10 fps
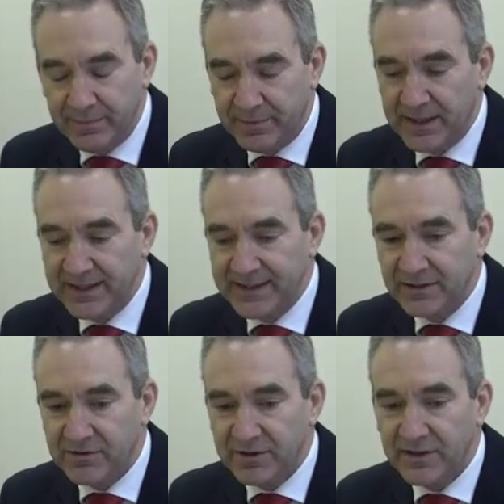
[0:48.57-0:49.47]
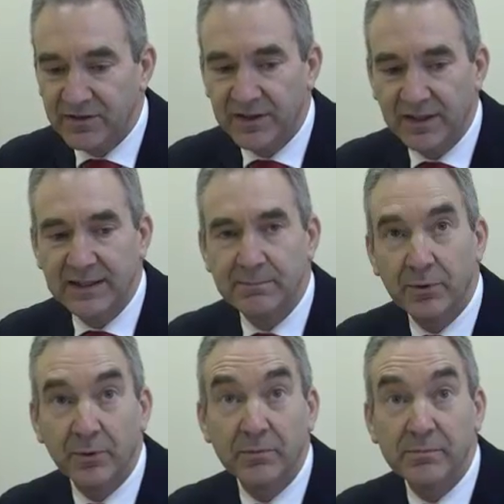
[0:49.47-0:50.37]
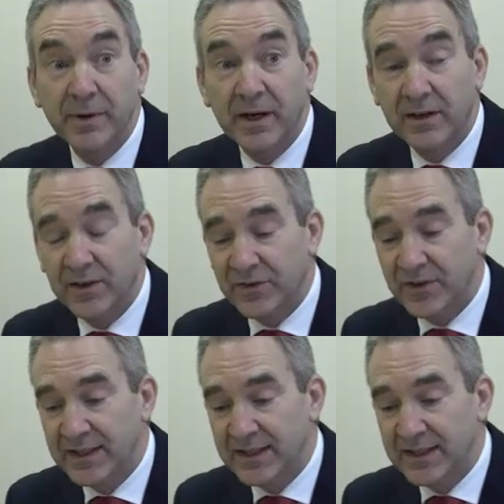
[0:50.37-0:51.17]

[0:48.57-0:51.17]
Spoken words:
play an increasingly important part